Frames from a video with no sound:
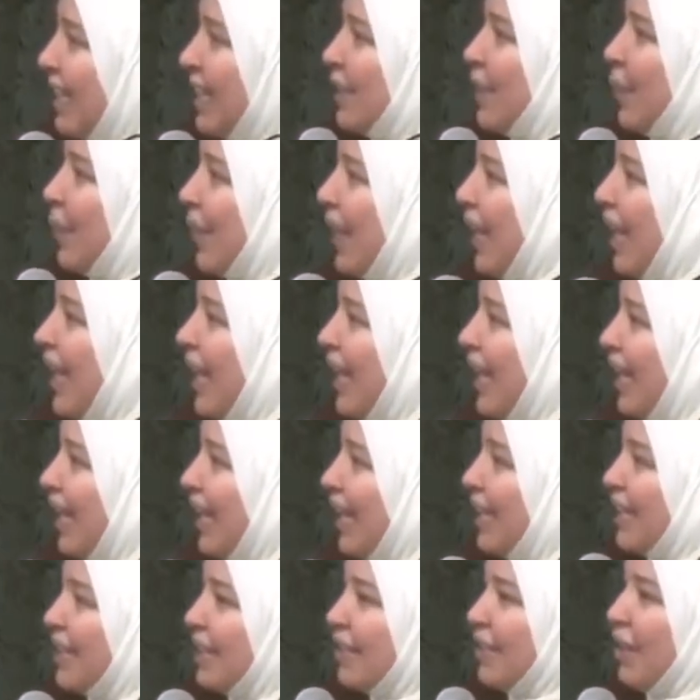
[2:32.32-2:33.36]
is okay.
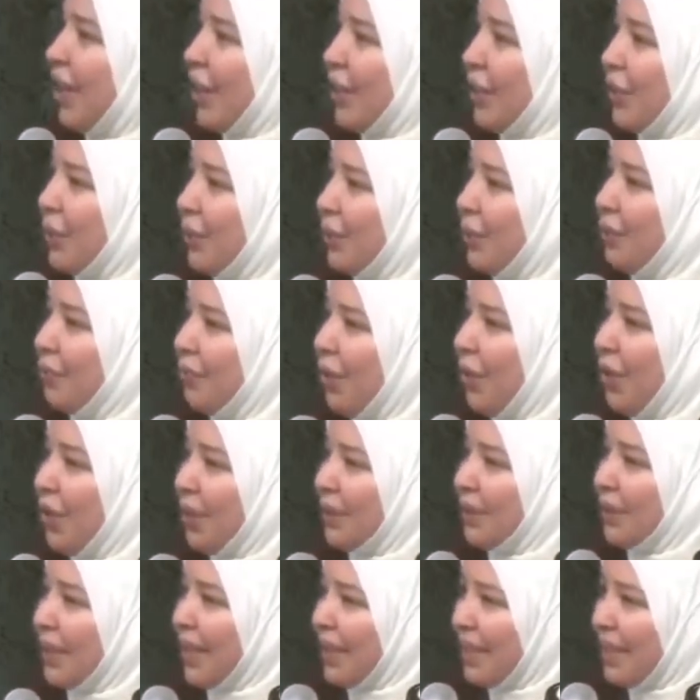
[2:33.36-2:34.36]
It's not your fault.